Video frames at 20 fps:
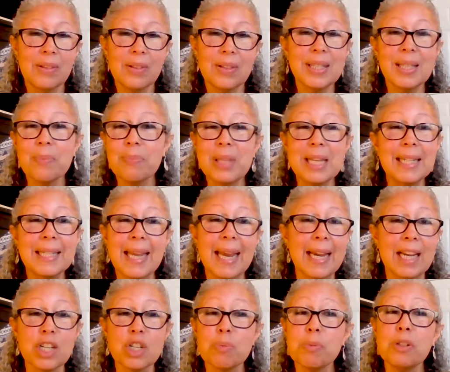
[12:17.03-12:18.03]
Something
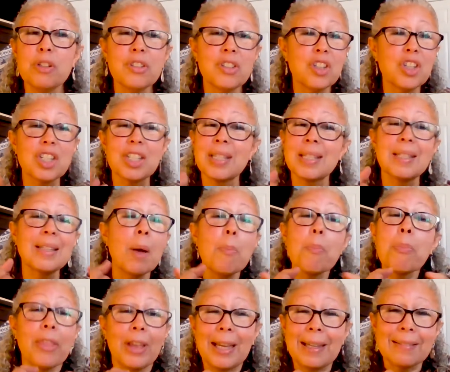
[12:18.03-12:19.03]
tangible is just
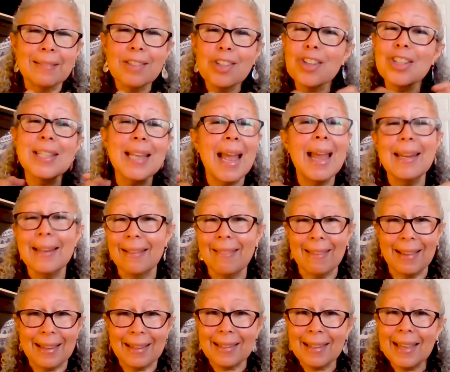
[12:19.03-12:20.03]
something, just
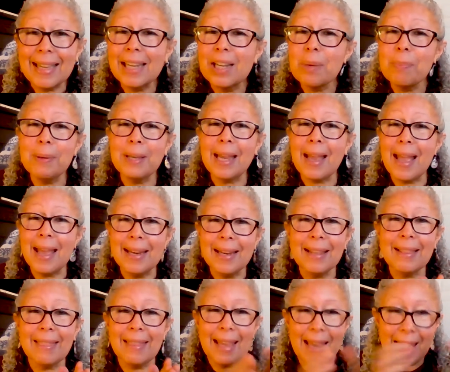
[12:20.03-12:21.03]
anything. It could be
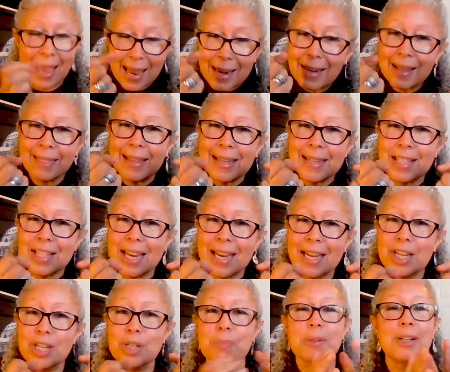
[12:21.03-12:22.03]
anything
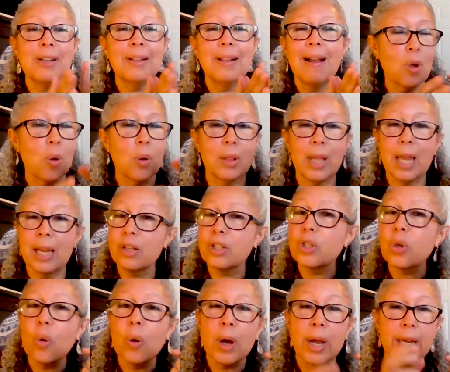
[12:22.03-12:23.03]
tangible. So like a
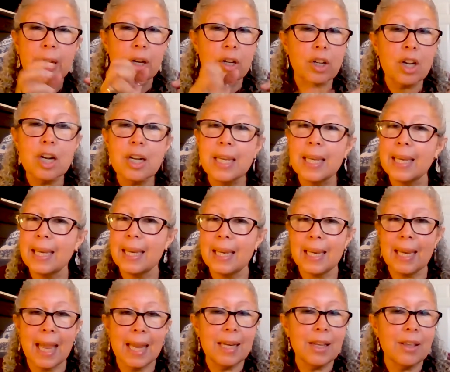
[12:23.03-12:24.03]
toy, a
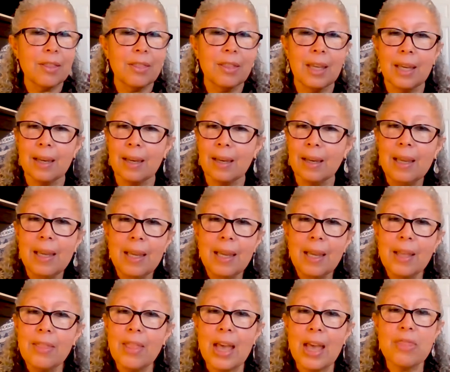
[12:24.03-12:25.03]
cookie, anything
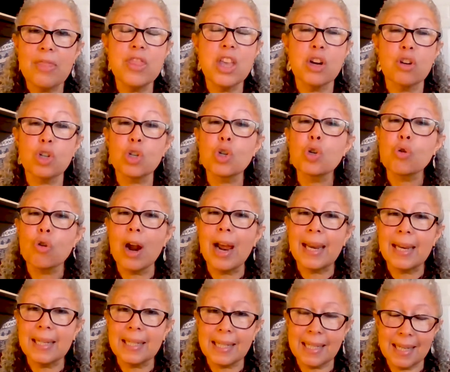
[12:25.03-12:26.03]
that they're
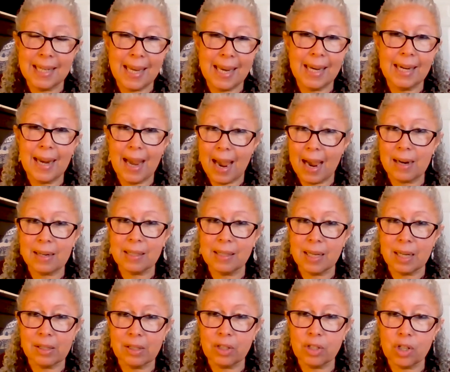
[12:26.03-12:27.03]
trying to gain
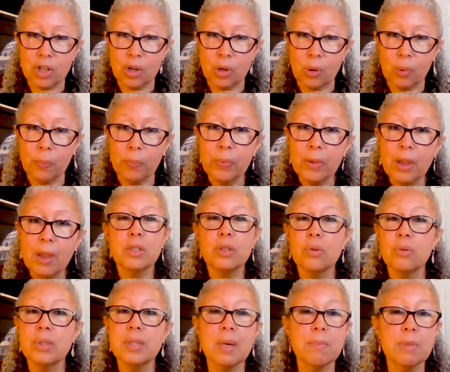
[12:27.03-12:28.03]
access to.
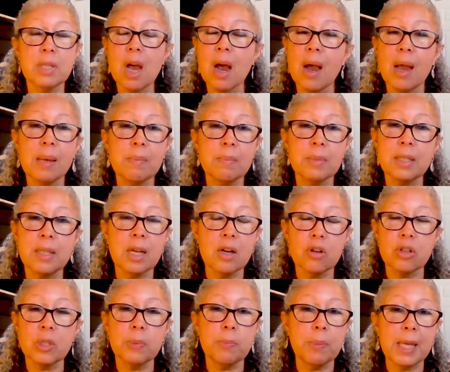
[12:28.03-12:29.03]
So sometimes
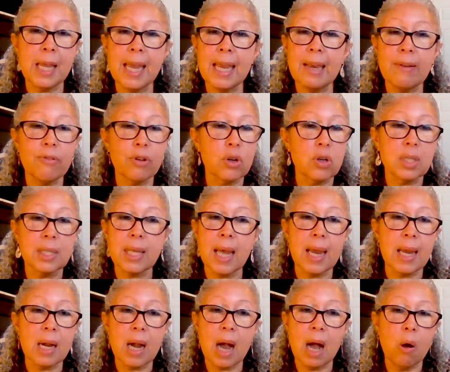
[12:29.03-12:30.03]
there's behaviors
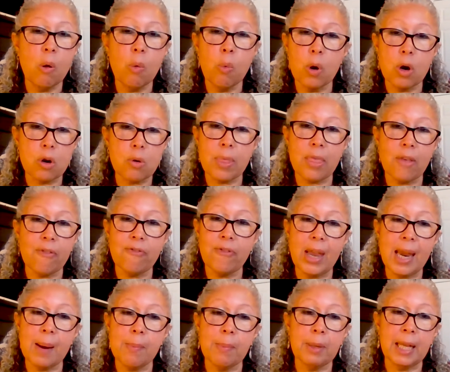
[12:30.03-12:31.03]
like I'll work with a
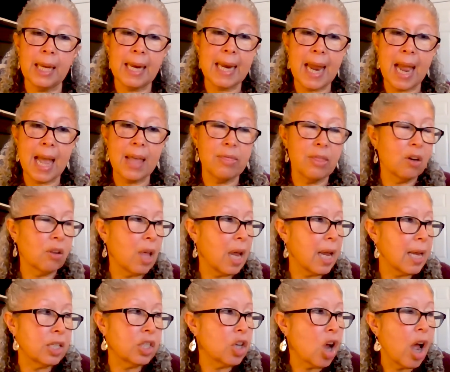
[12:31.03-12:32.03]
family and they're
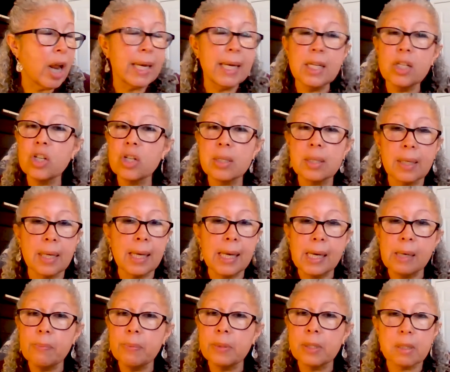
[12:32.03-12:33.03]
like, Johnny just
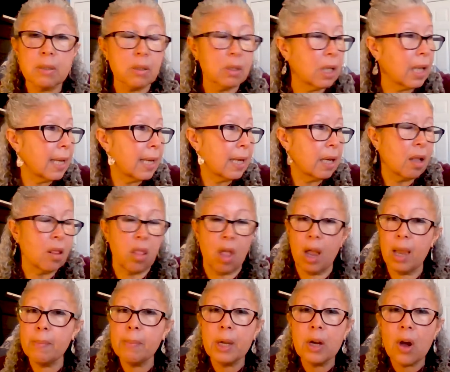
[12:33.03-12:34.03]
keeps like
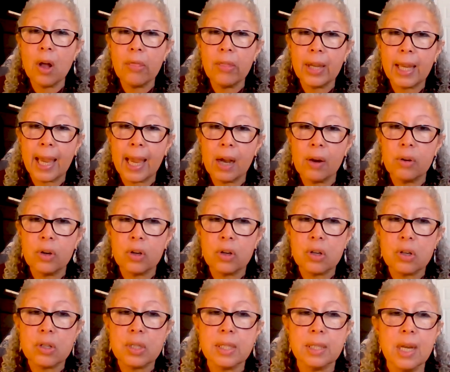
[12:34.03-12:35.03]
climbing on the
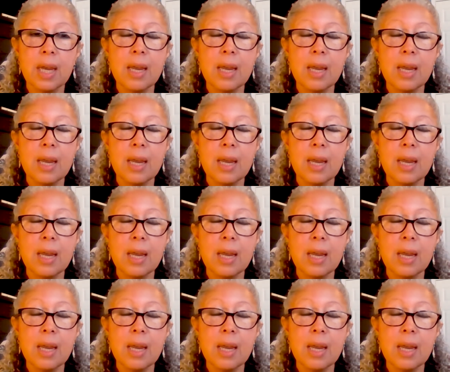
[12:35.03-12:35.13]
counters,